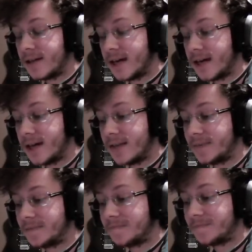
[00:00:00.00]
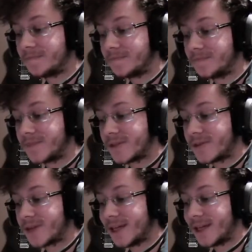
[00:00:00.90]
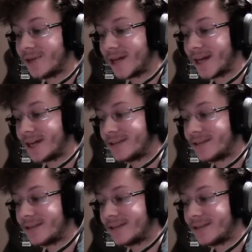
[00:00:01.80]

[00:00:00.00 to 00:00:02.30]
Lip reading: so that you can't